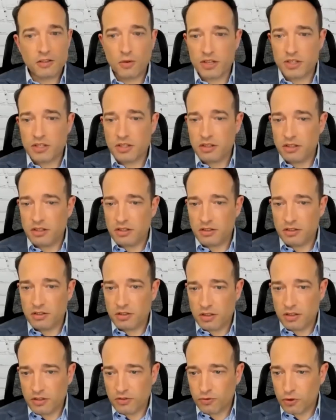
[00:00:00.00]
question is
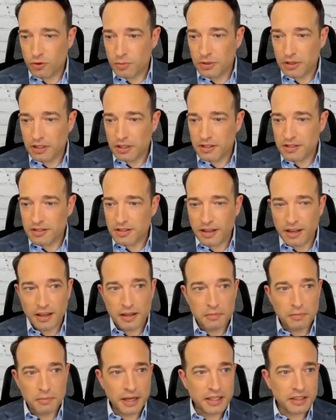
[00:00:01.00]
for Melissa
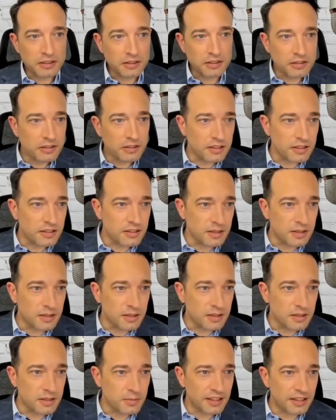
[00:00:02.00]
and Michael. It seems
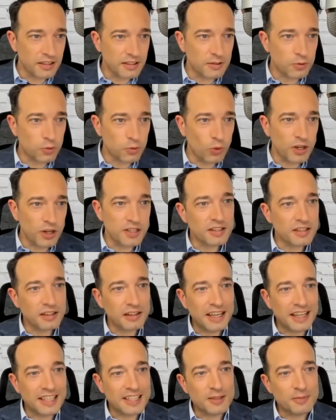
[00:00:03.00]
like it's, what is it
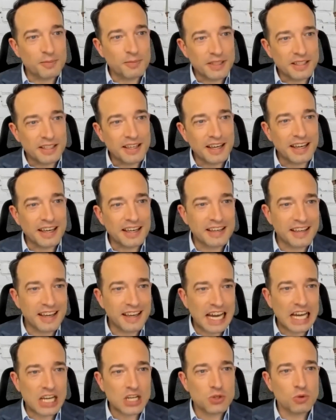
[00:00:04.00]
like to be a
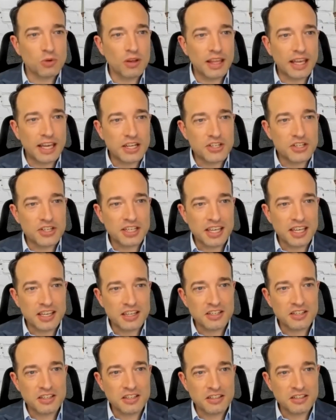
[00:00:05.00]
casual
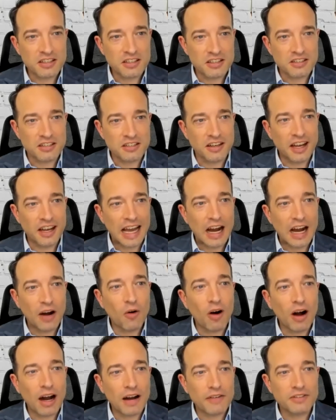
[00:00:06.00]
education assistant? How
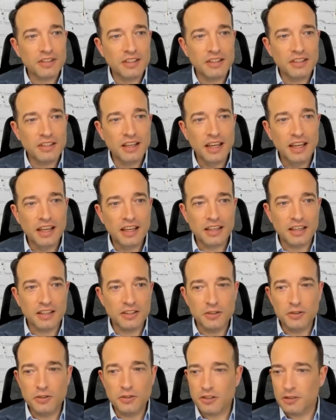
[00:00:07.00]
often can
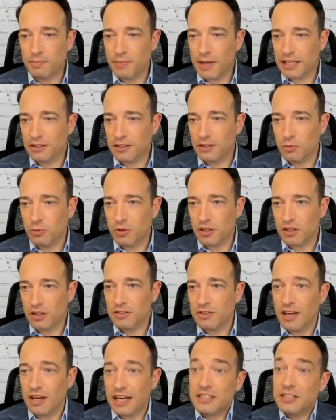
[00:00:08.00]
you expect to work? So
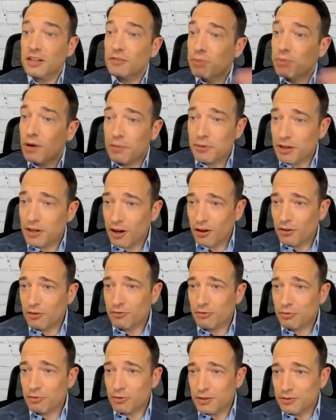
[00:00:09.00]
actually, probably all
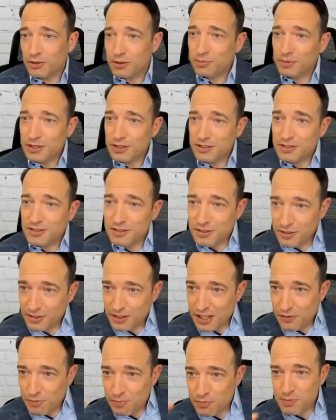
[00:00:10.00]
3 of you, because you got
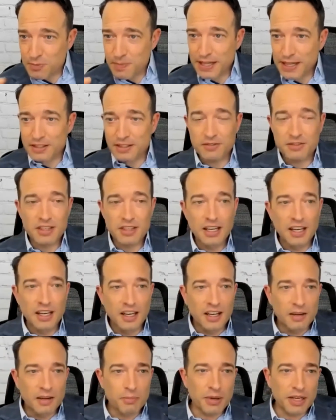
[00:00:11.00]
different perspectives.
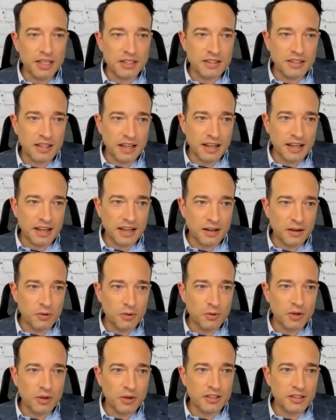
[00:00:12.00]
But
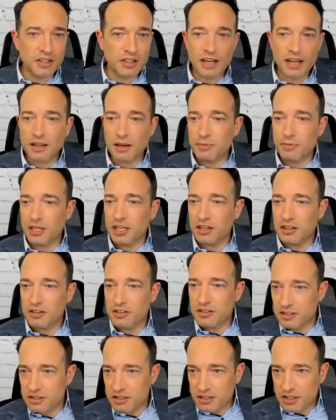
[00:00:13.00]
I'd be curious
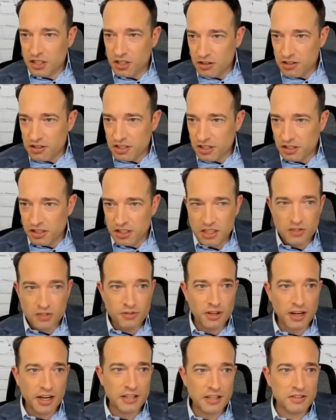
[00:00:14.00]
to hear each of
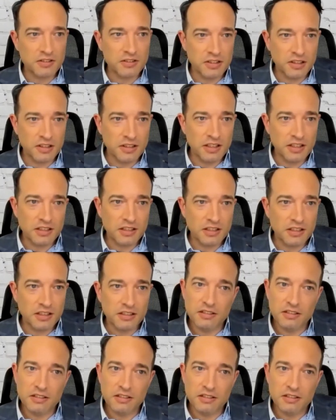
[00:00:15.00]
your answers on this.